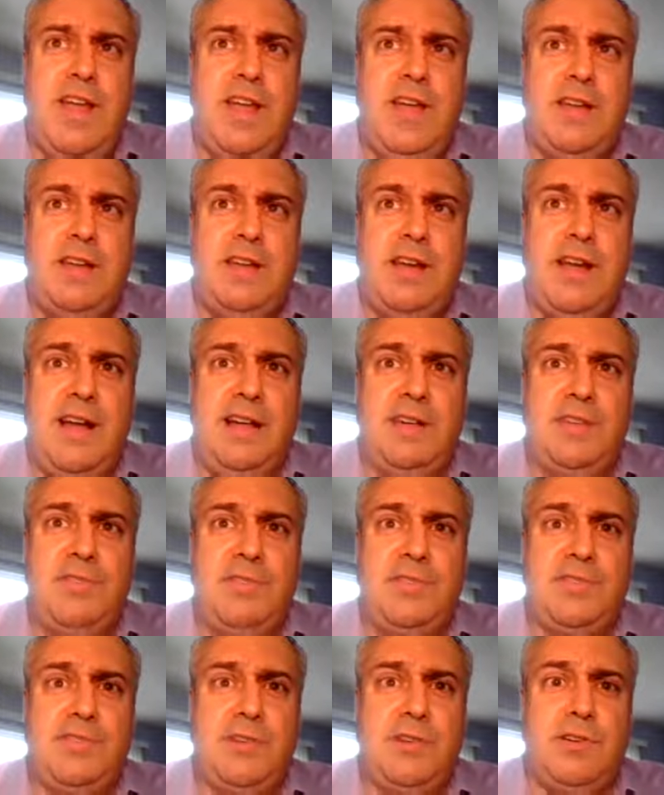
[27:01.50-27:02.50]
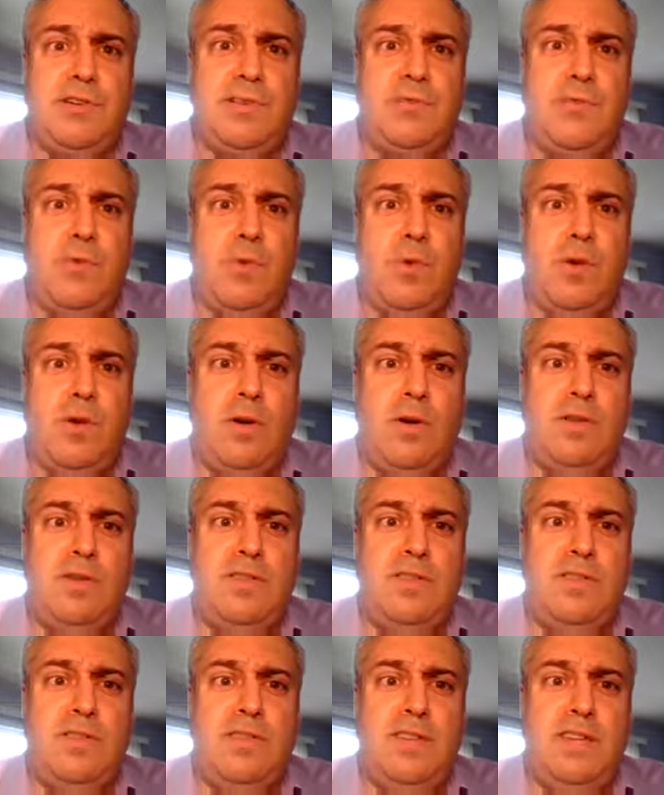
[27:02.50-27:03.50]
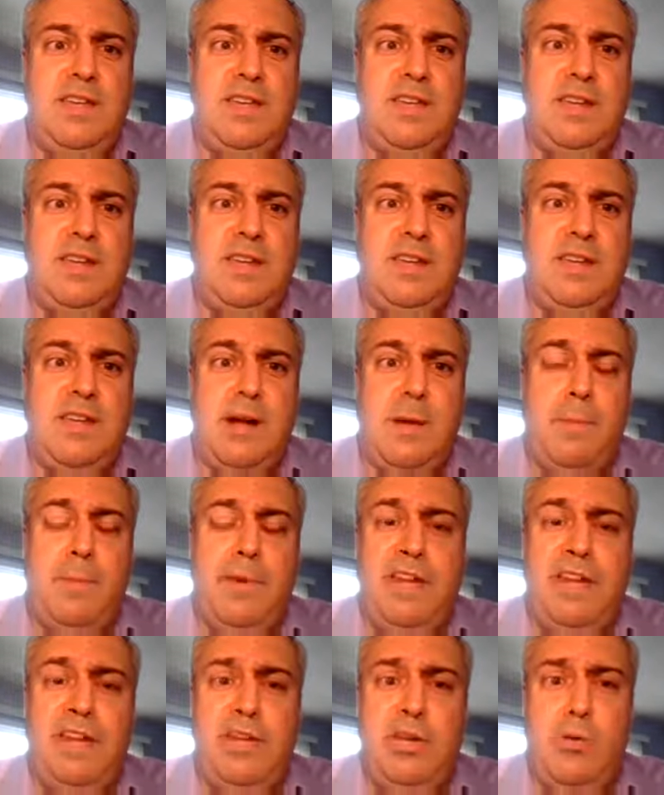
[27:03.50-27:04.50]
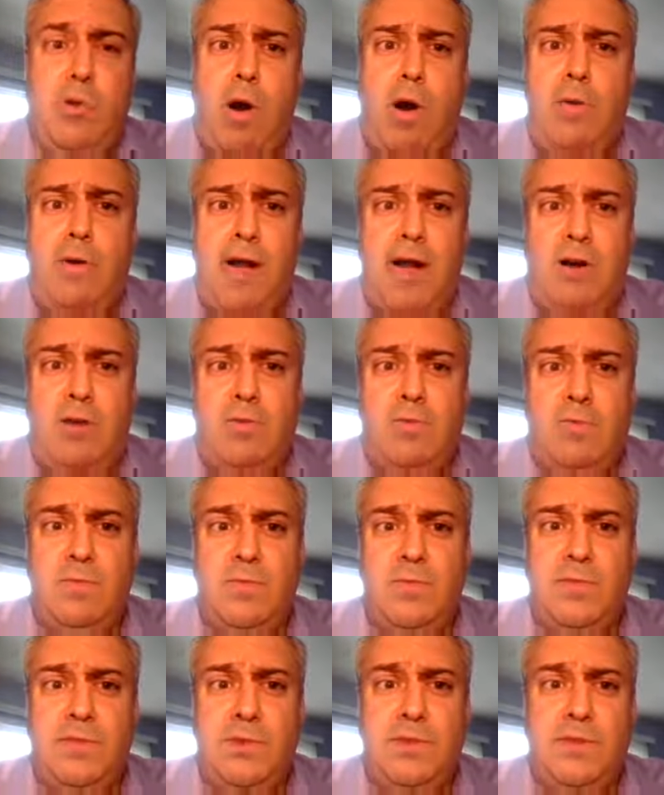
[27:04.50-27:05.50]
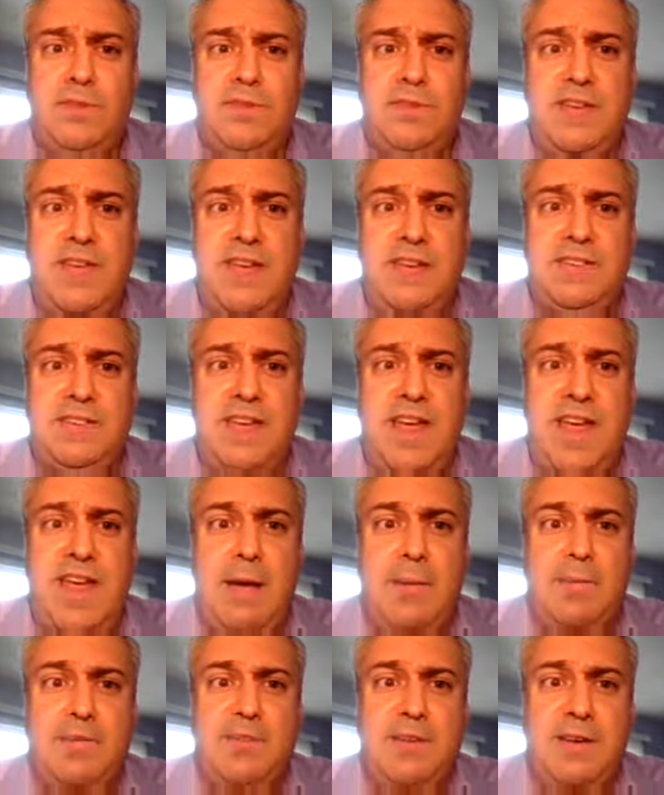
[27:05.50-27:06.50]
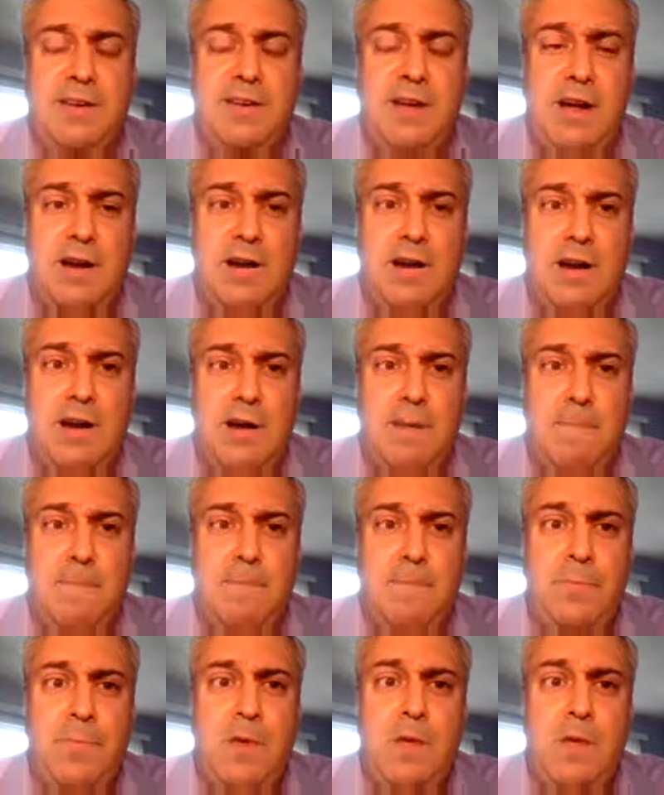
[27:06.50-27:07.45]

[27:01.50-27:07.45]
and I do a search for the company URL. So in this case, Amazon.com.